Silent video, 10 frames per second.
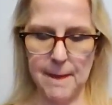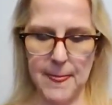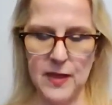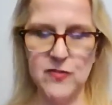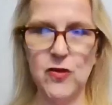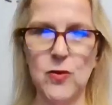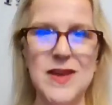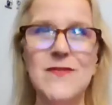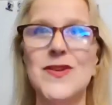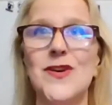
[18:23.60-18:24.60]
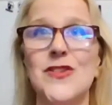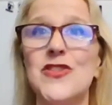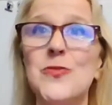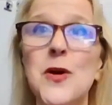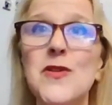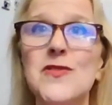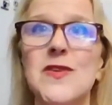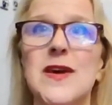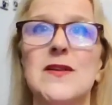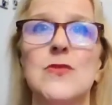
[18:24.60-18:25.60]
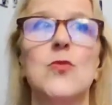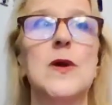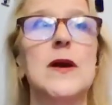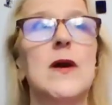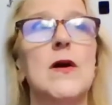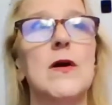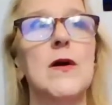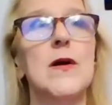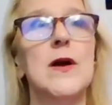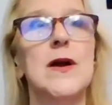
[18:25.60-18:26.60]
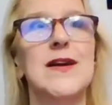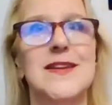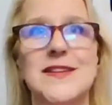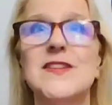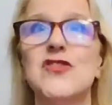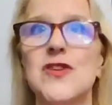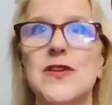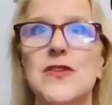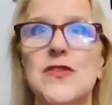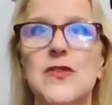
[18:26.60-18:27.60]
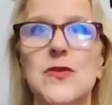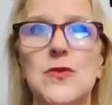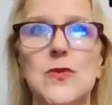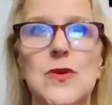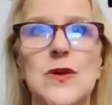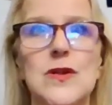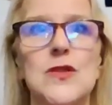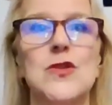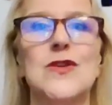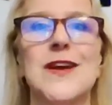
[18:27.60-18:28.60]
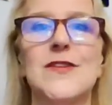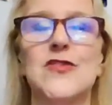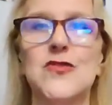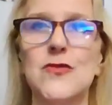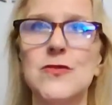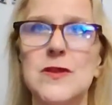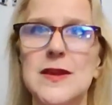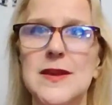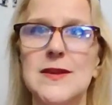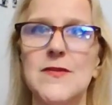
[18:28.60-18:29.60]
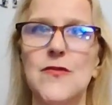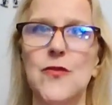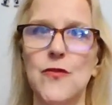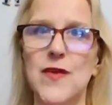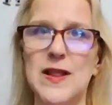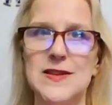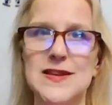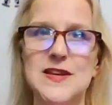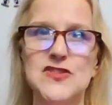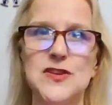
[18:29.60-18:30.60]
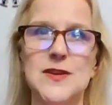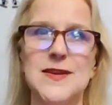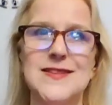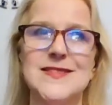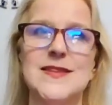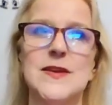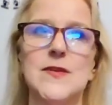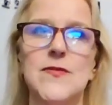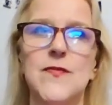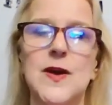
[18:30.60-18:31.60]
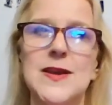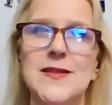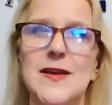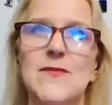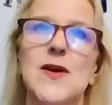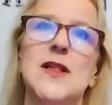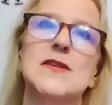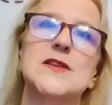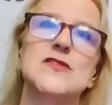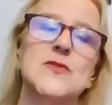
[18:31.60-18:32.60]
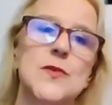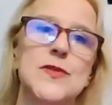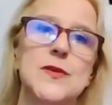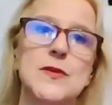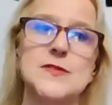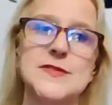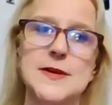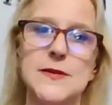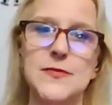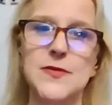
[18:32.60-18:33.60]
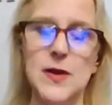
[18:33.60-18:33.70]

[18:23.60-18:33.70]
So even on small scale, we are conditioned to look externally for validation instead of finding that validation within ourselves.